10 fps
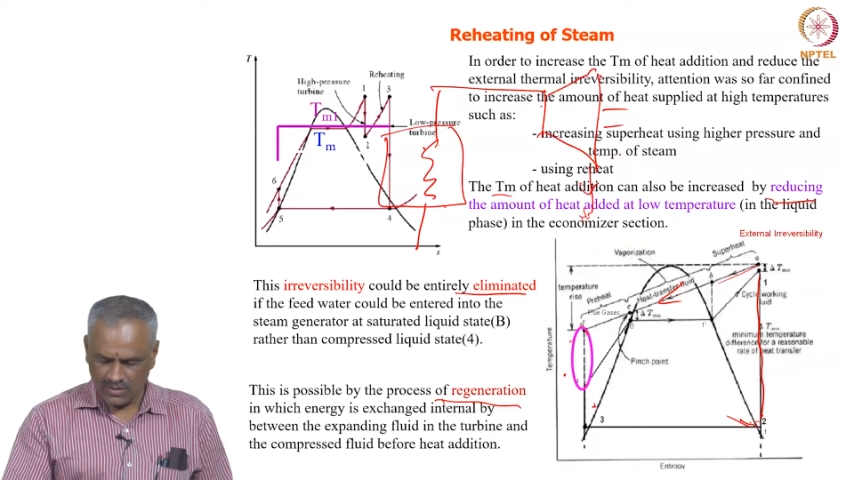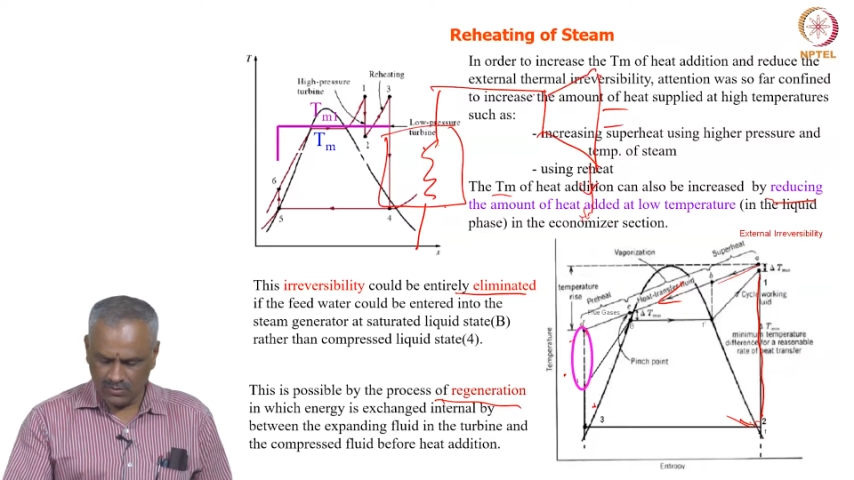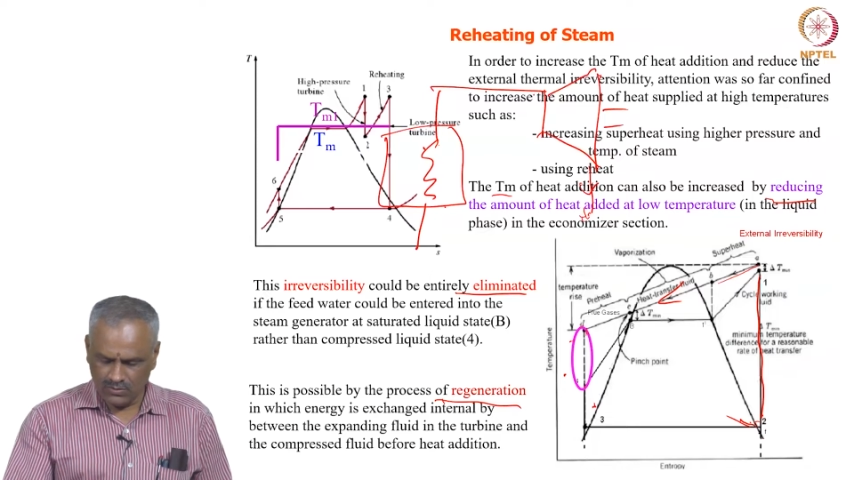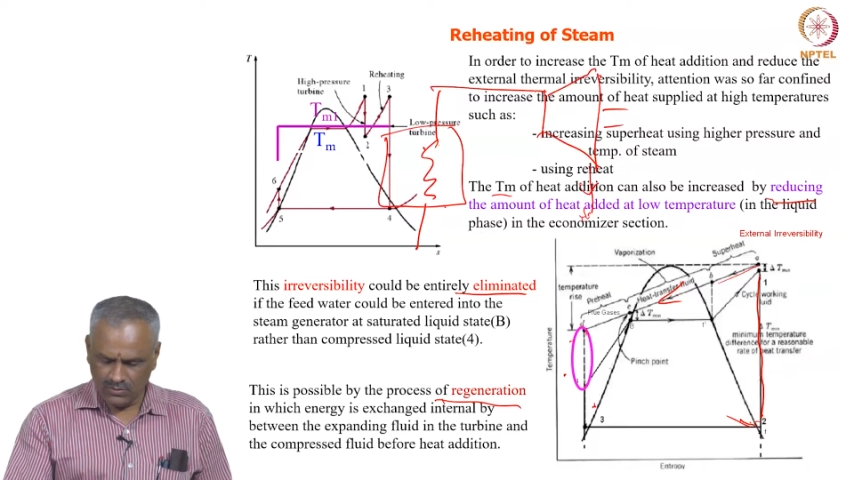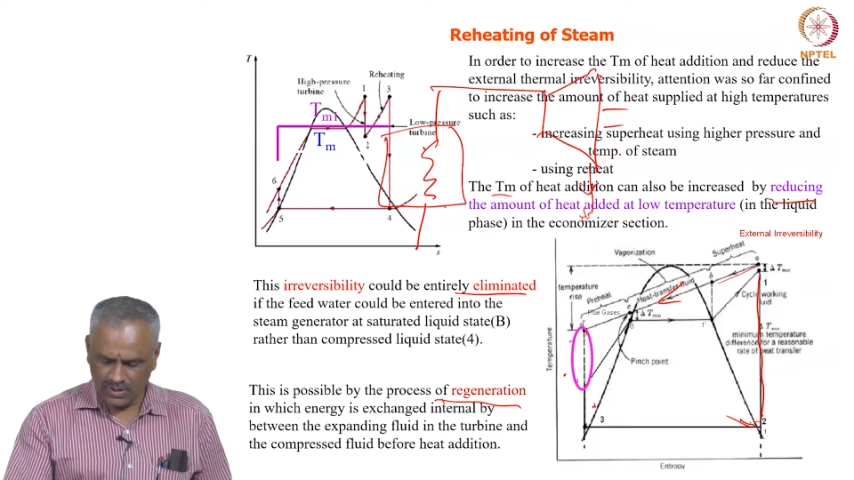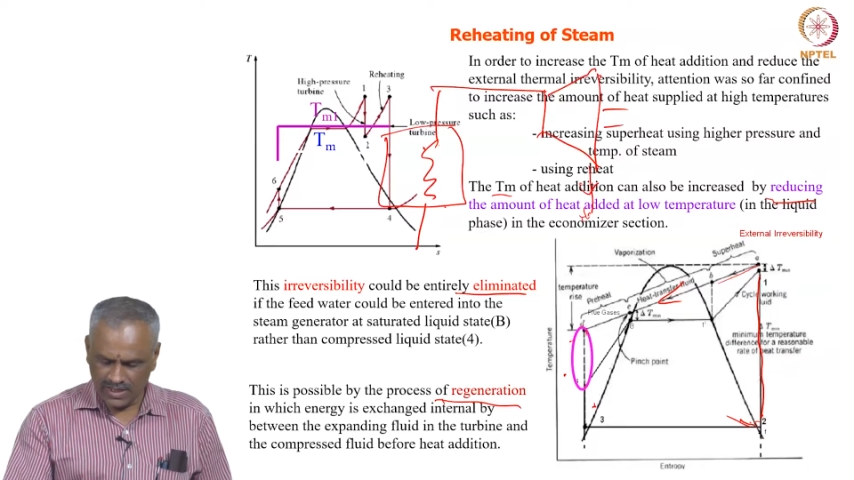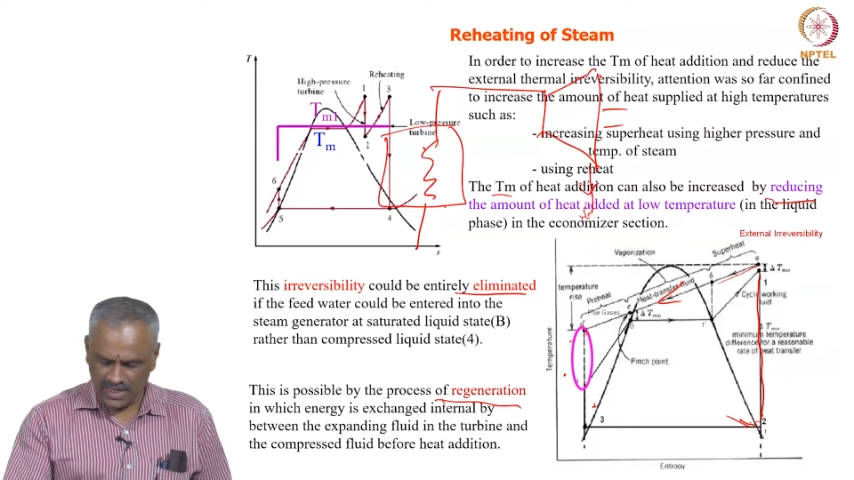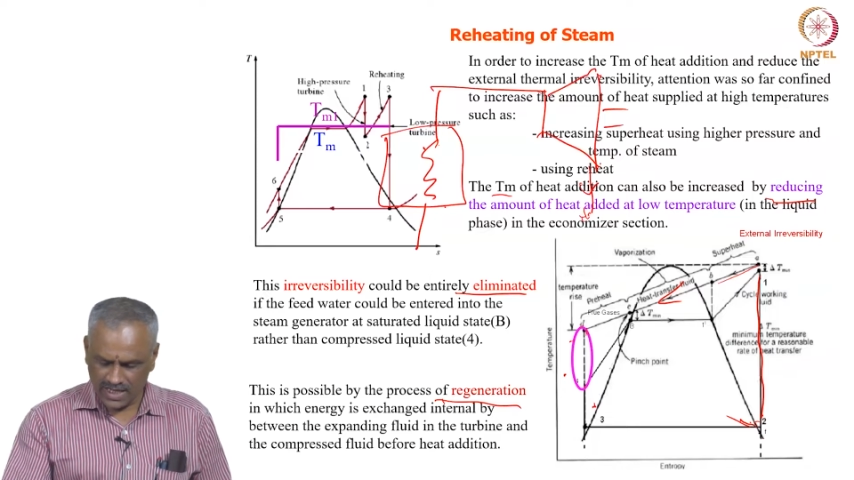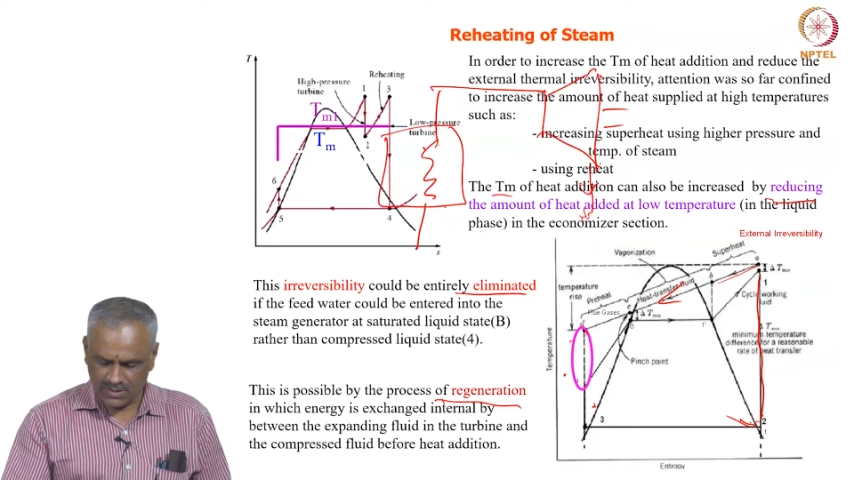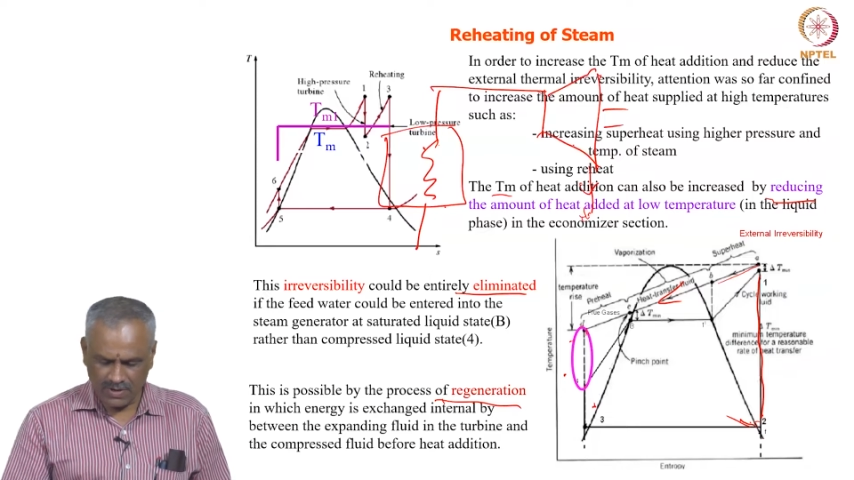During
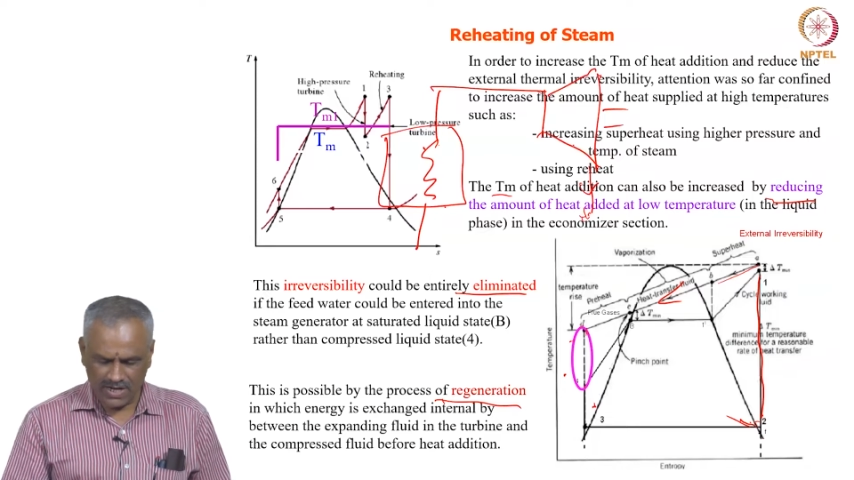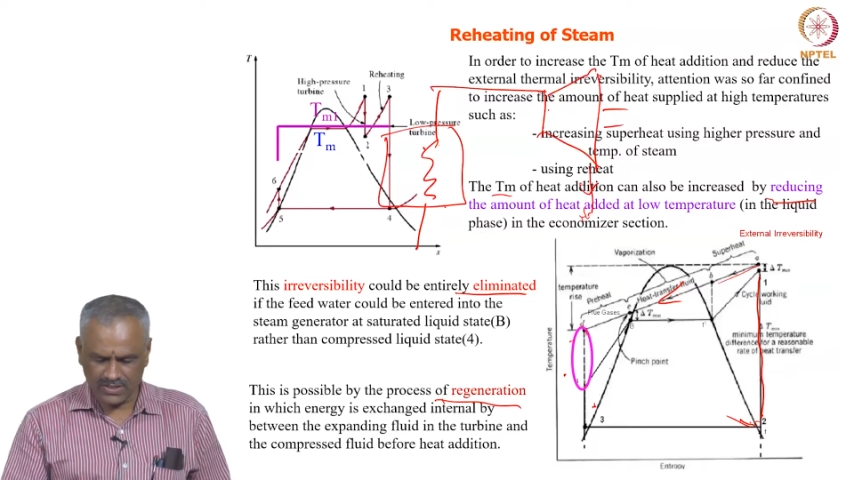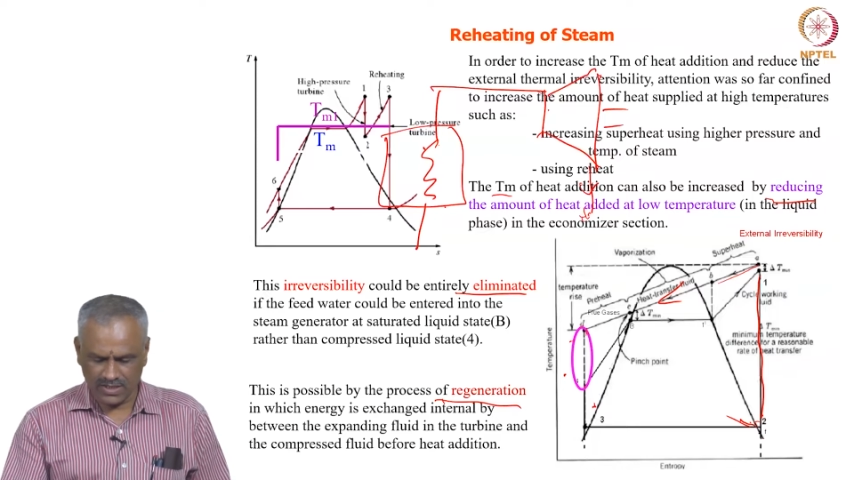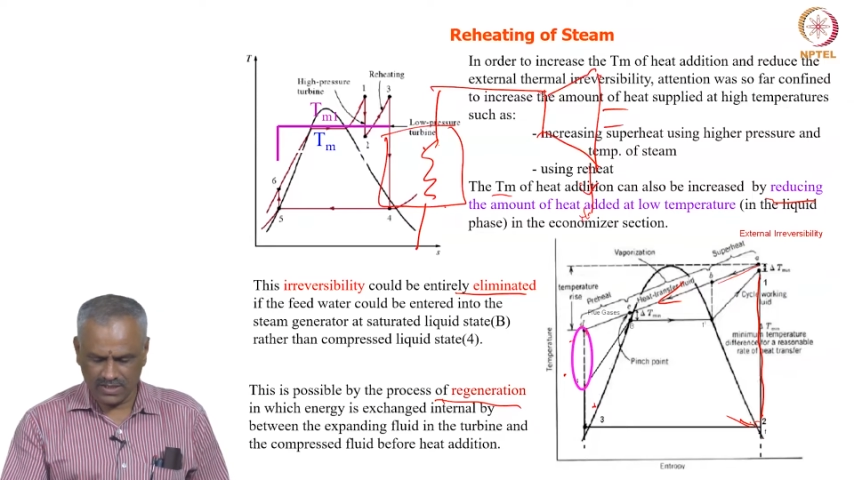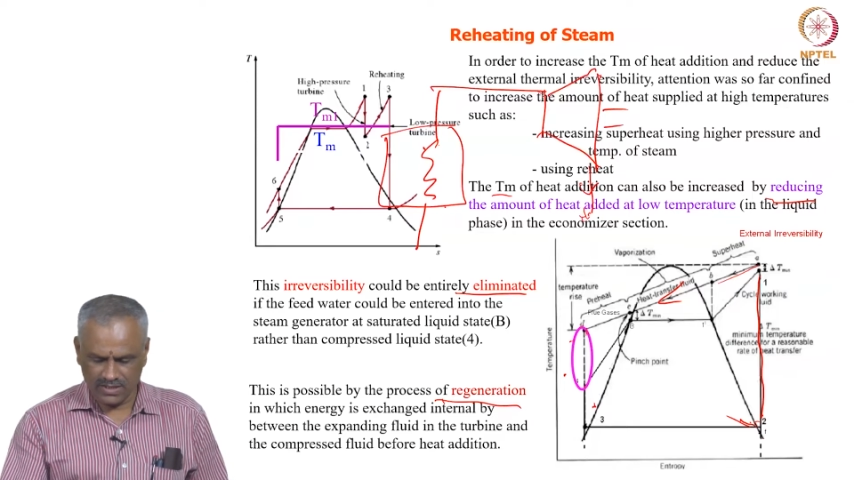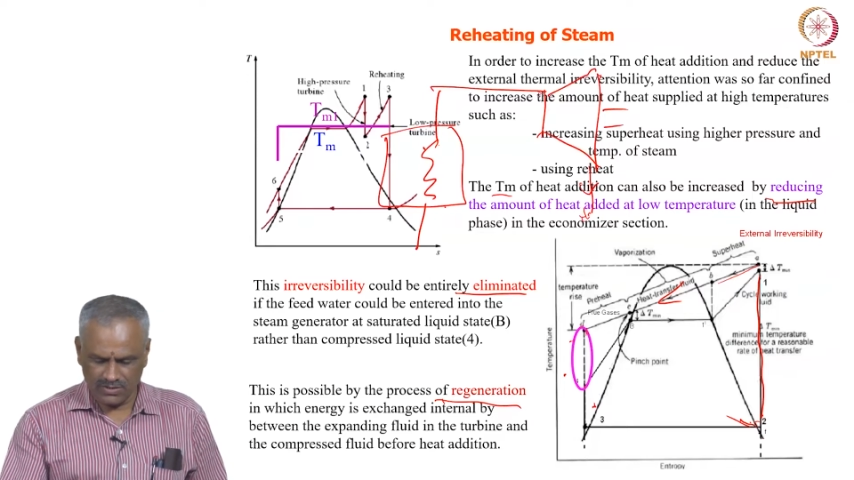expansion,